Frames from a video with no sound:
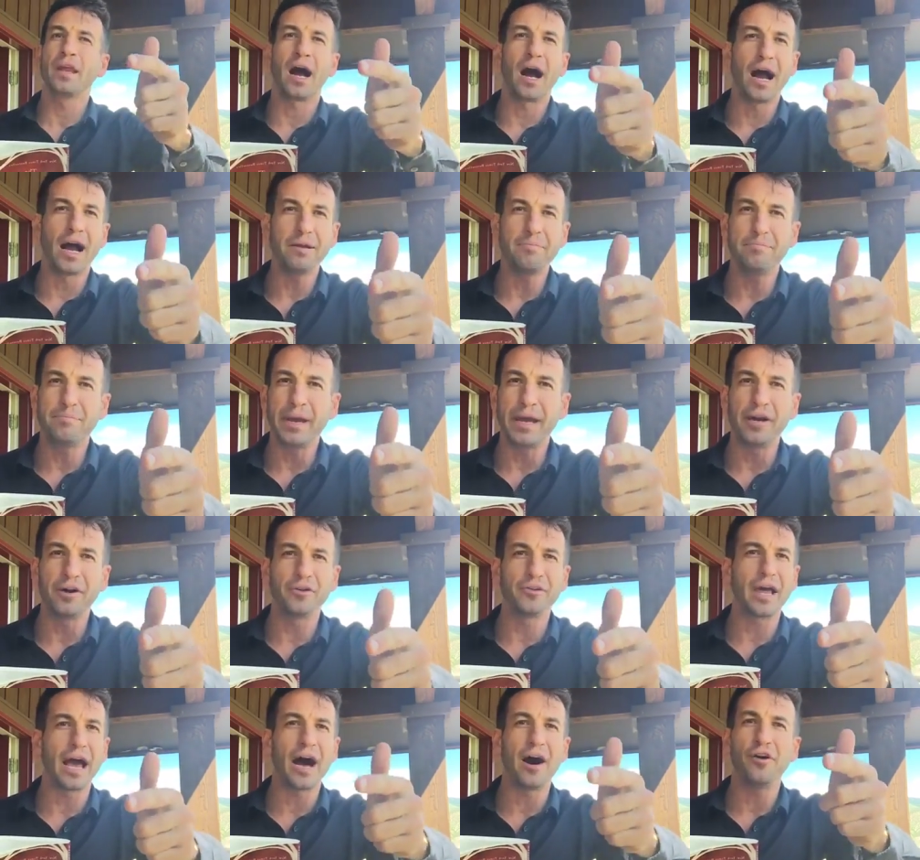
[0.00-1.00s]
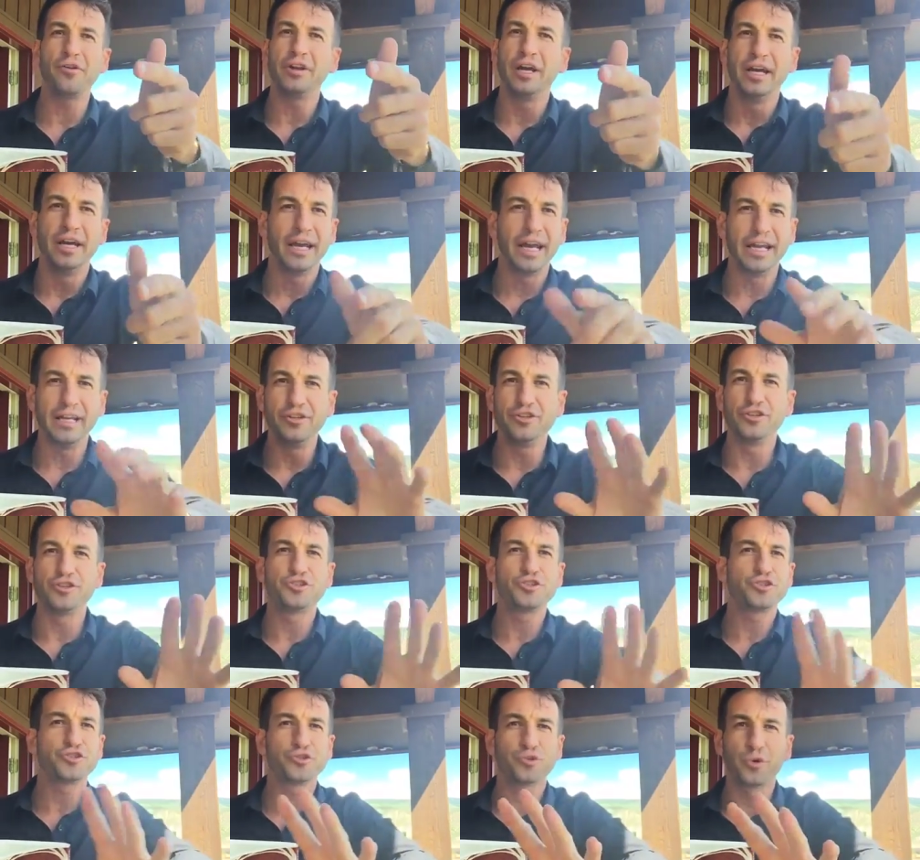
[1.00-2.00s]
I bailed out and
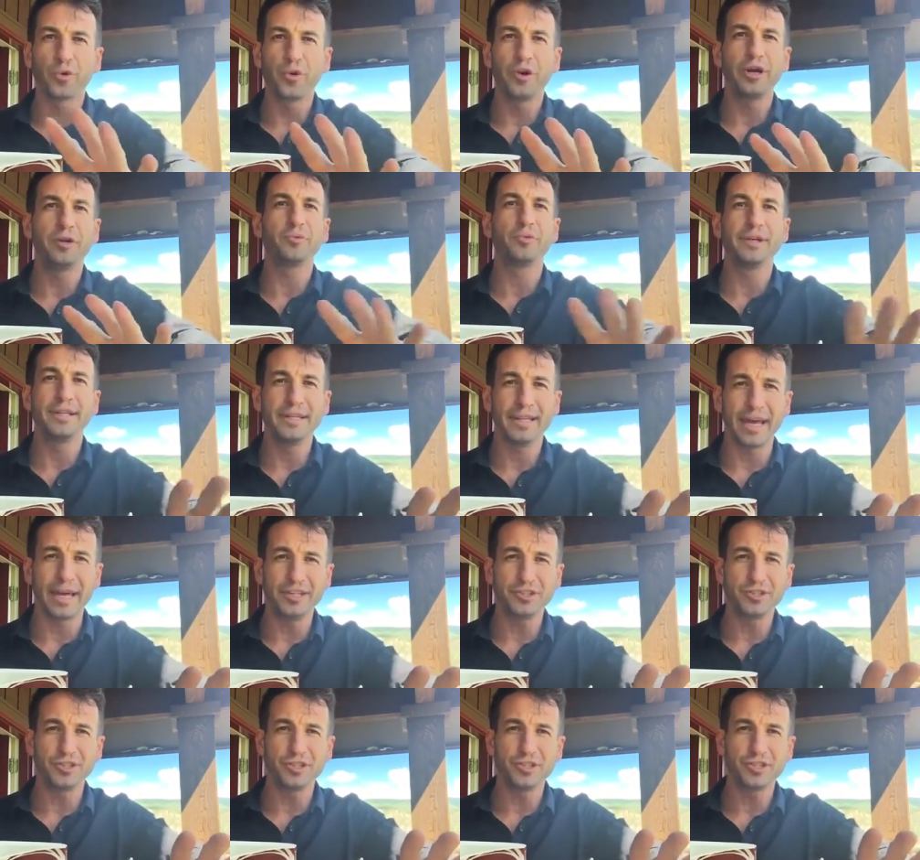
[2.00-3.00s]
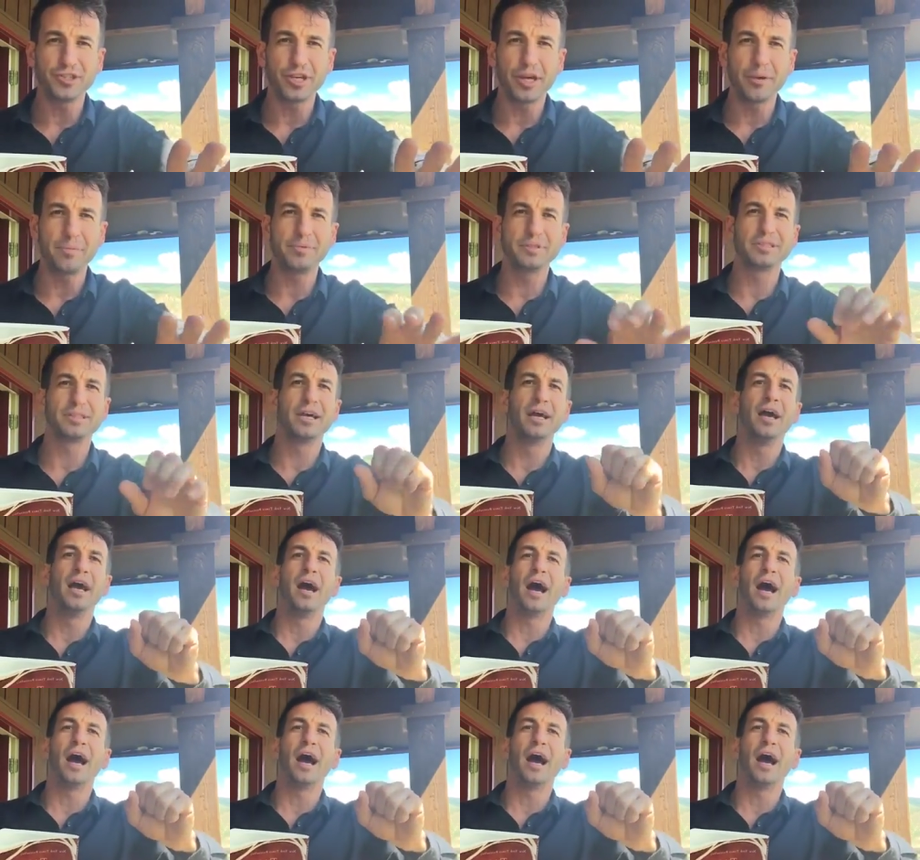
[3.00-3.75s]
destroyed relationships.